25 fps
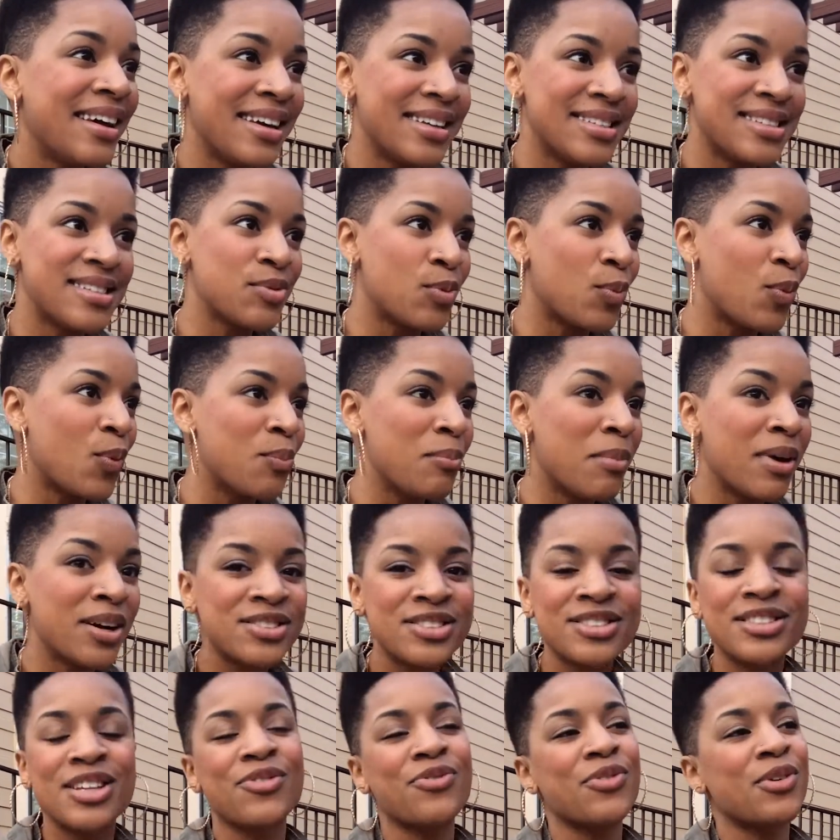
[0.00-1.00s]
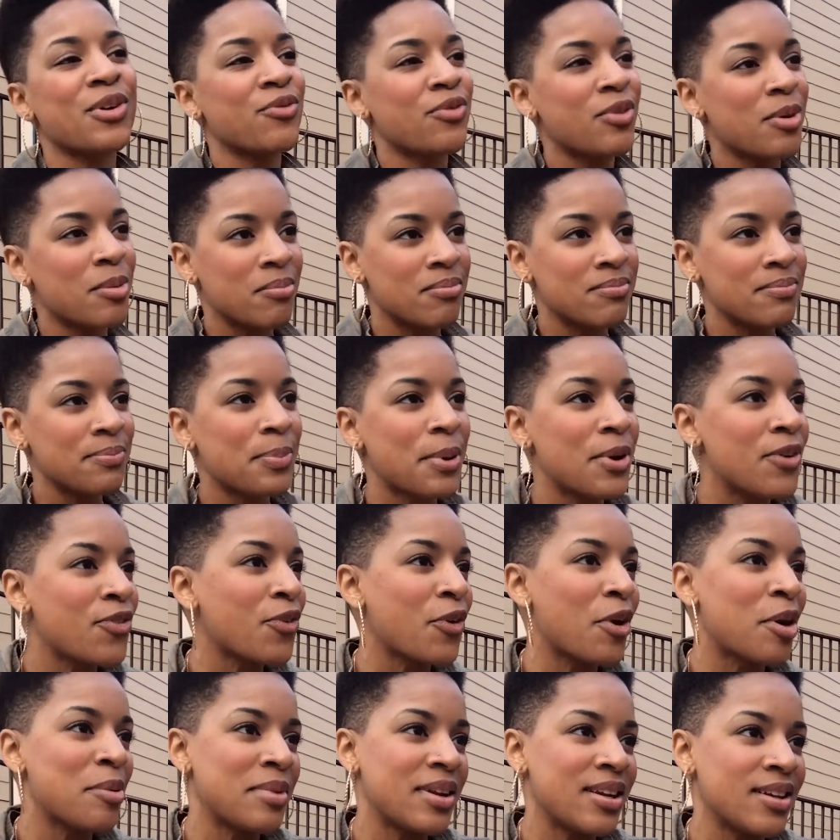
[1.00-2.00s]
It's much different from
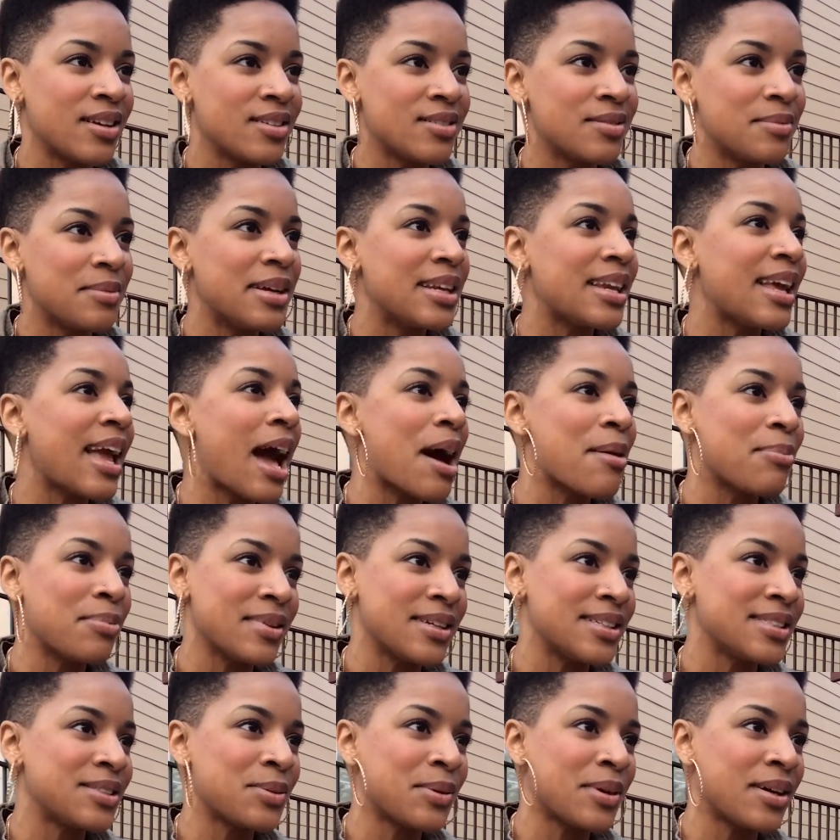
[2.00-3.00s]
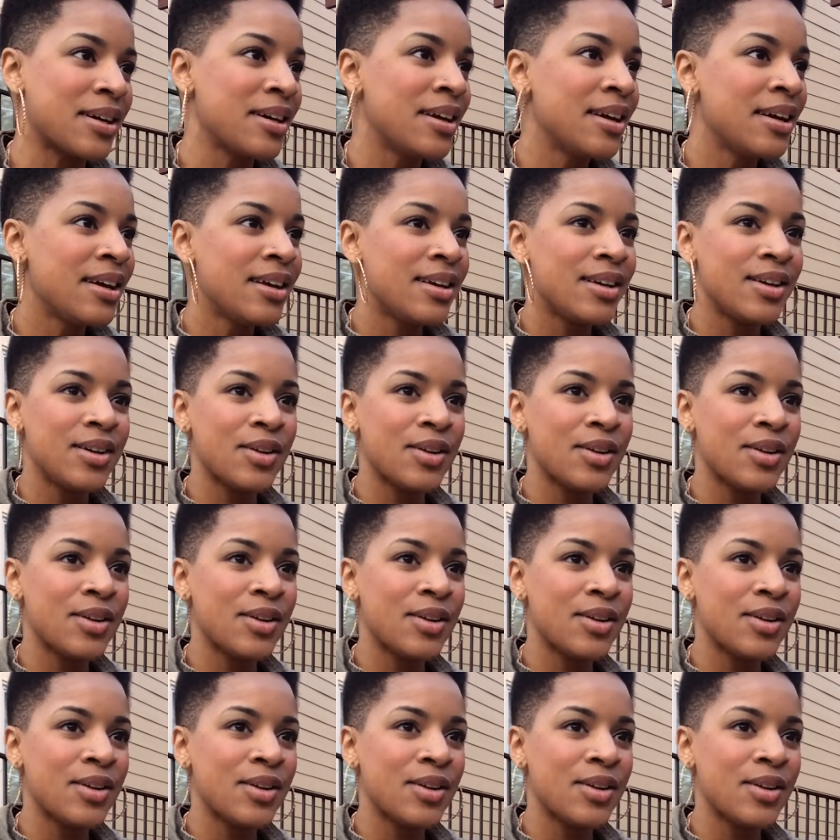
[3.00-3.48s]
performing in Minneapolis where,